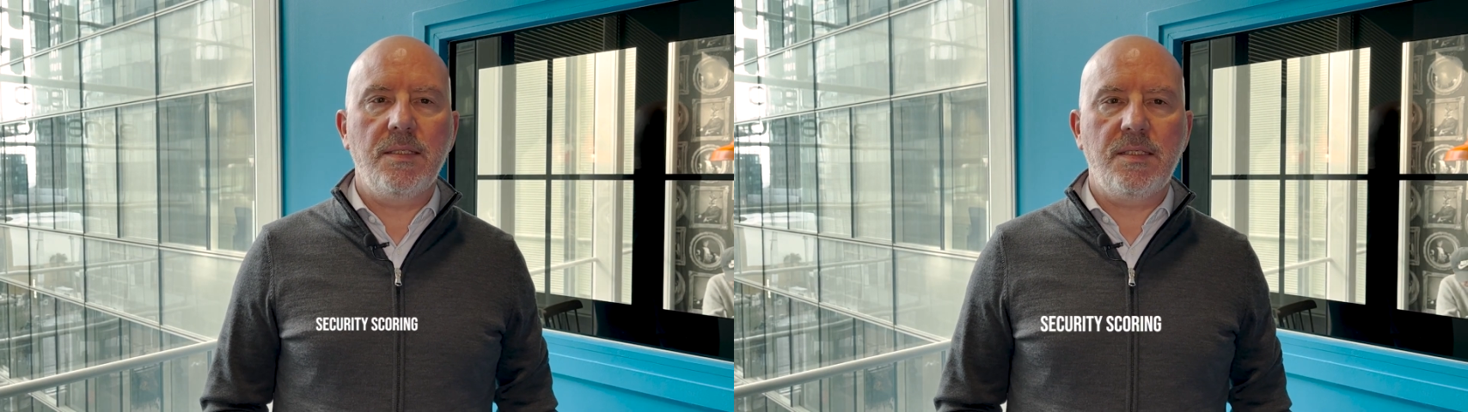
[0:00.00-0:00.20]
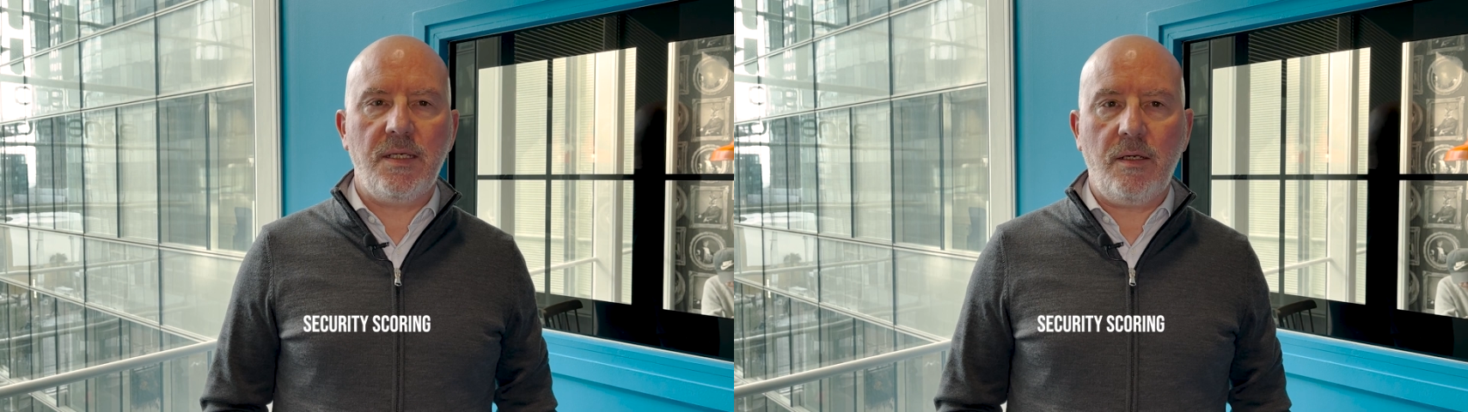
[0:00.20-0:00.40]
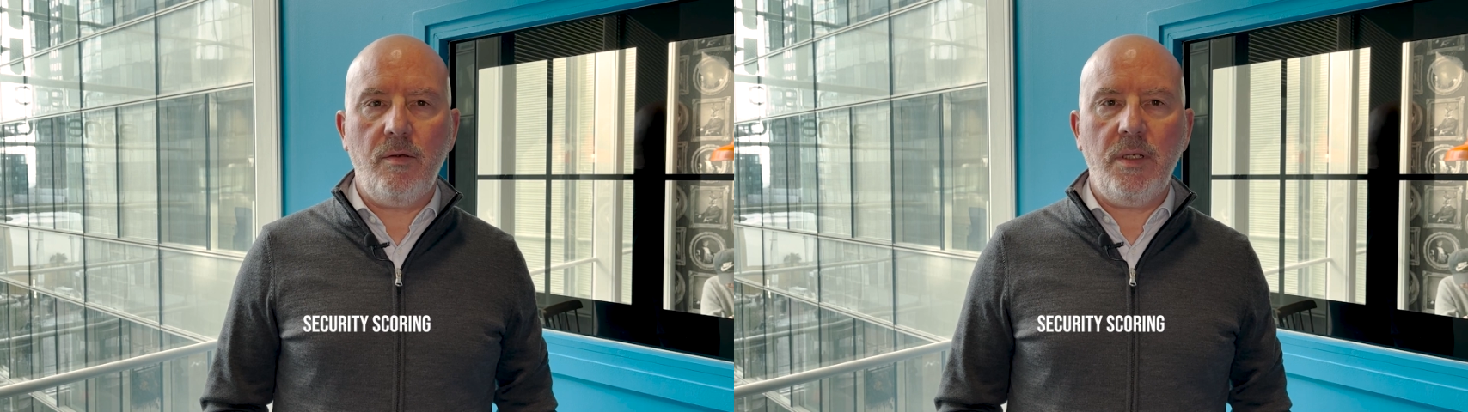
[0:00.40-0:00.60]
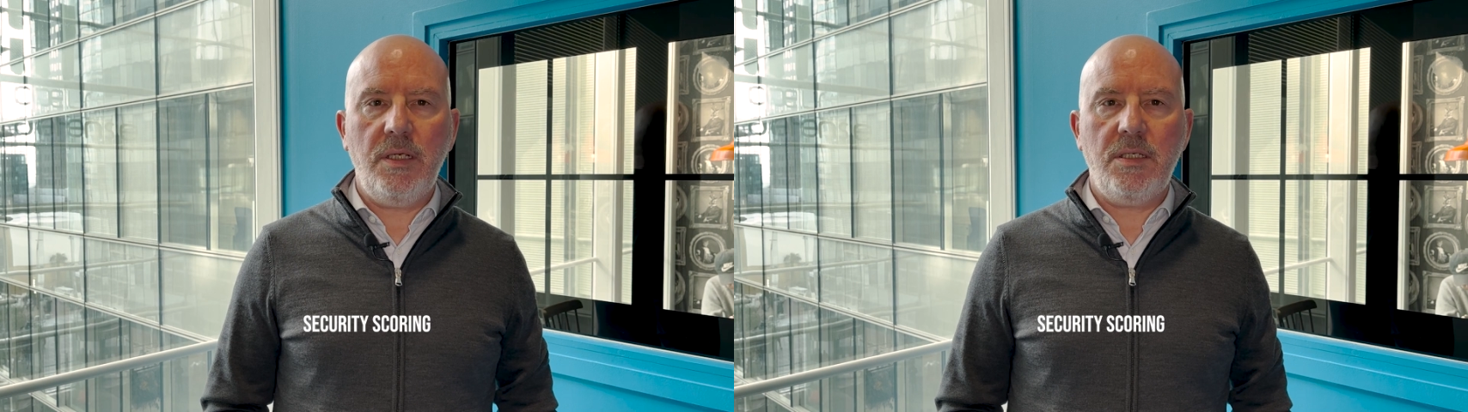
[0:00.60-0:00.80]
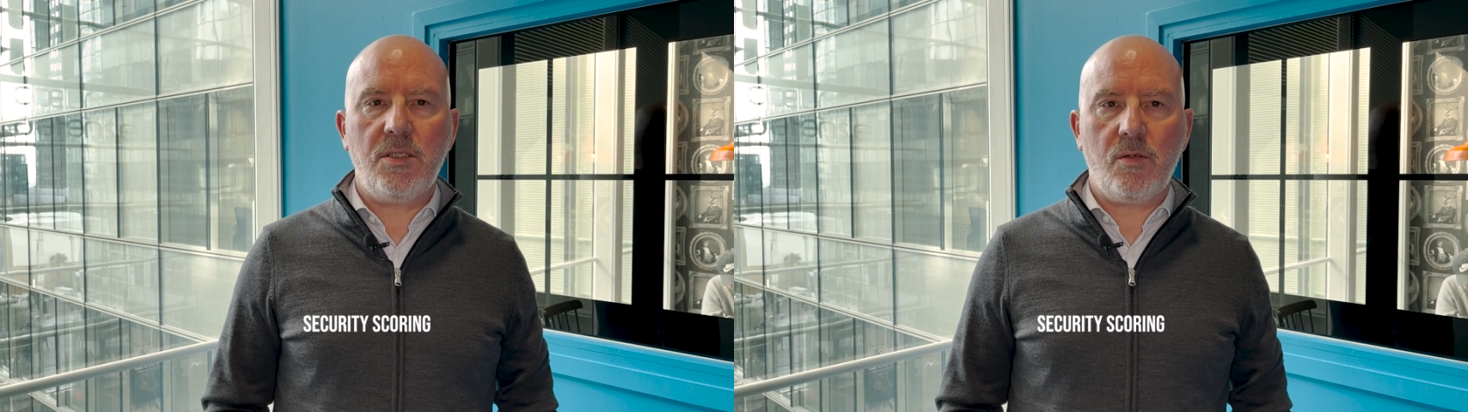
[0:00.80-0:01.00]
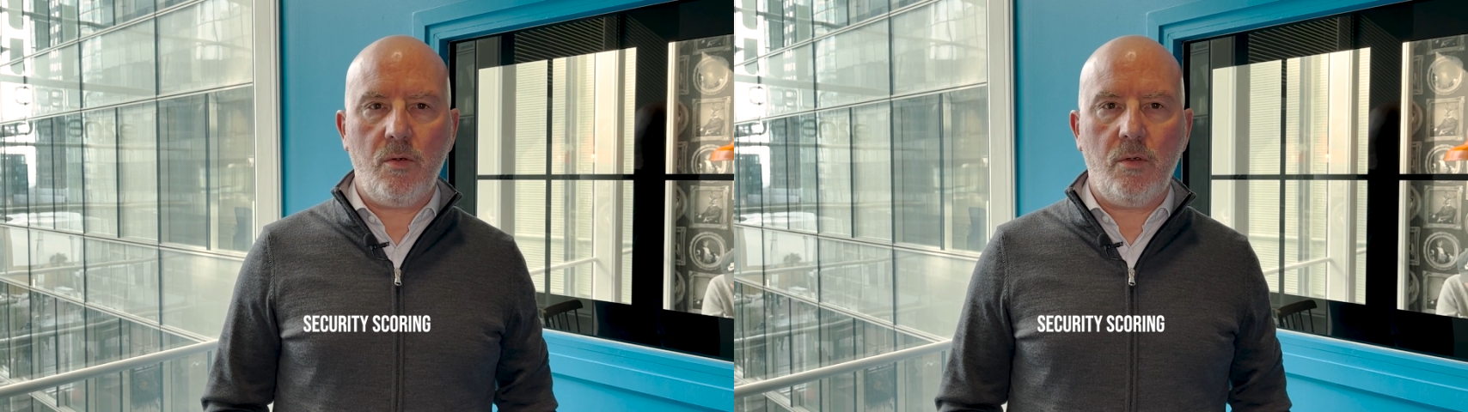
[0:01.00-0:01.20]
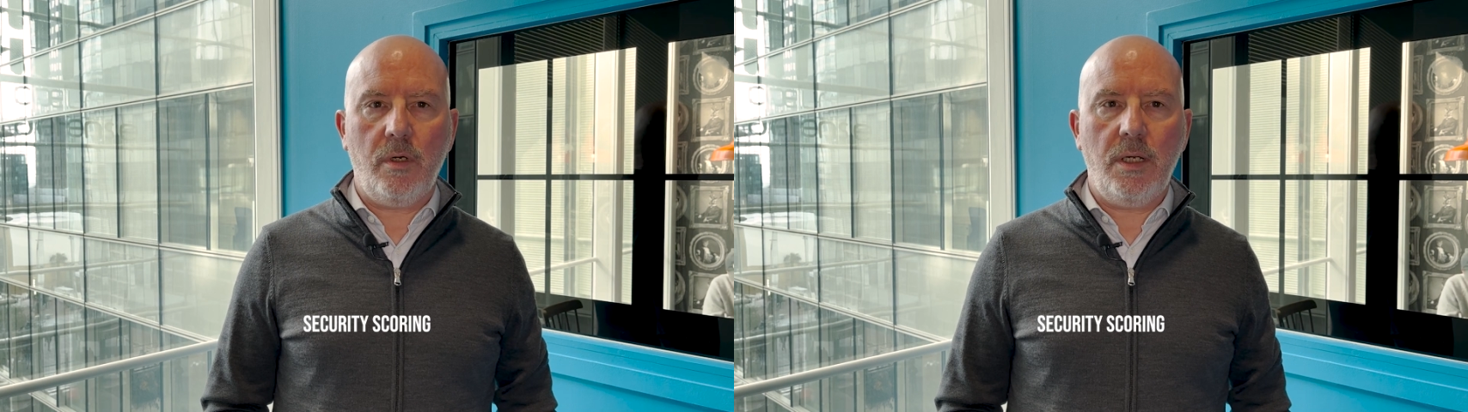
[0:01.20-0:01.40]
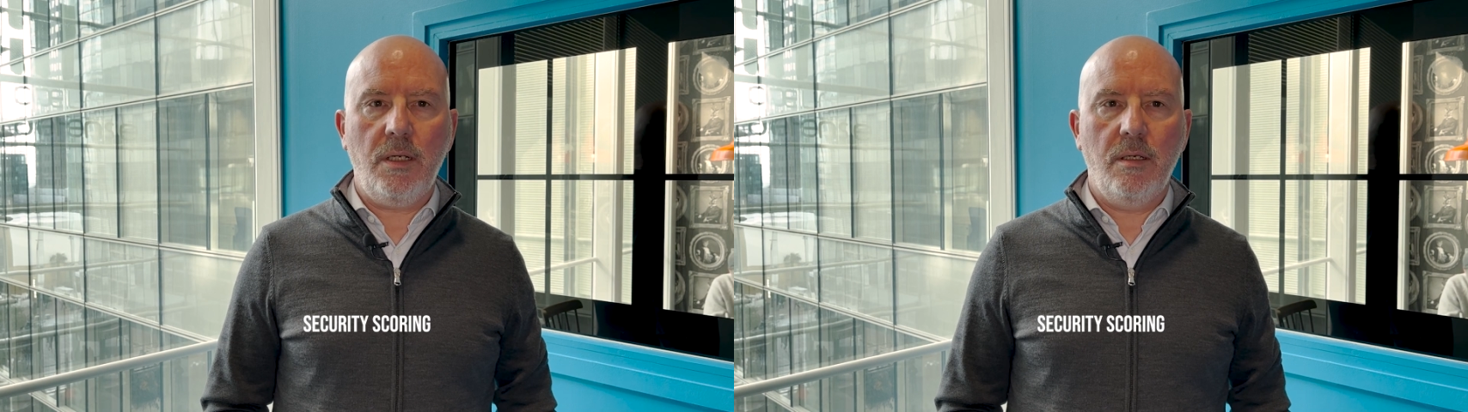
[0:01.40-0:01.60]
security
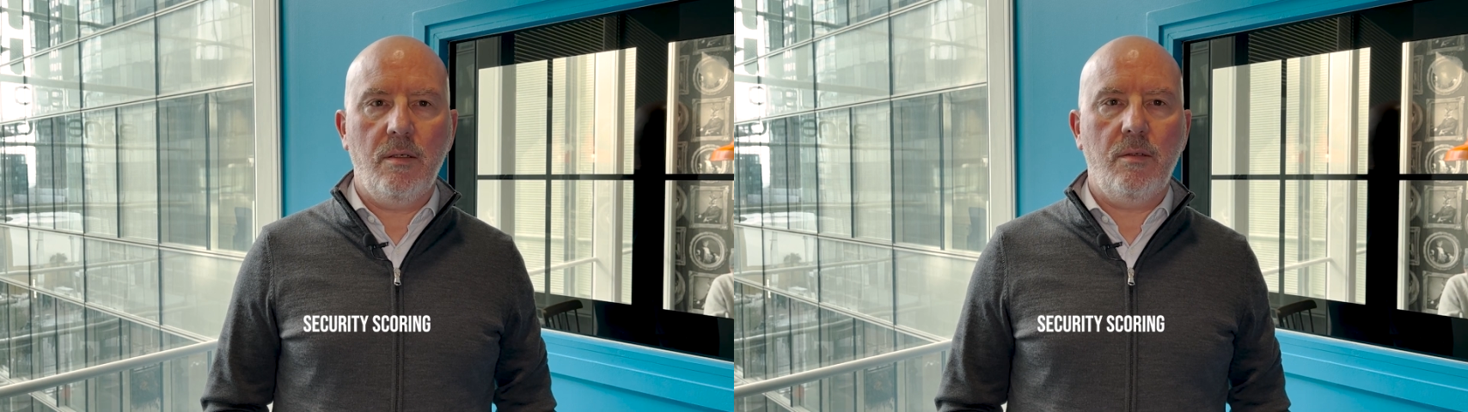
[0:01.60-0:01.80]
scoring